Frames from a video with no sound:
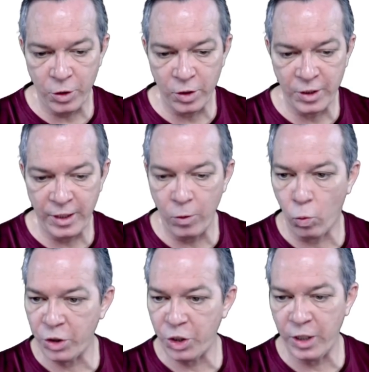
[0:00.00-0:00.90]
you can see
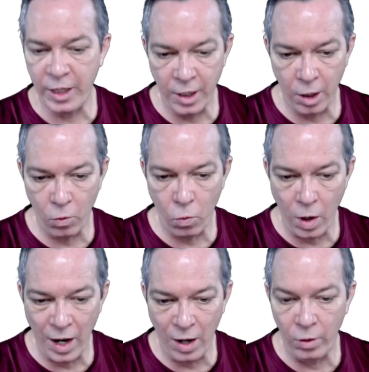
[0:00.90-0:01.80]
once you get
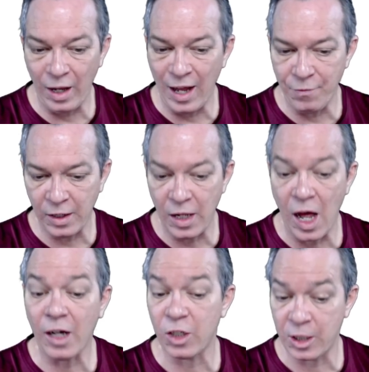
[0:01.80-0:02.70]
around 11
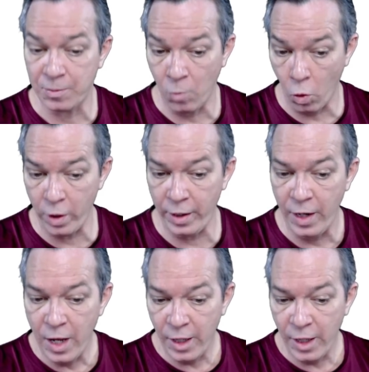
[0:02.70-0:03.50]
o'clock this morning,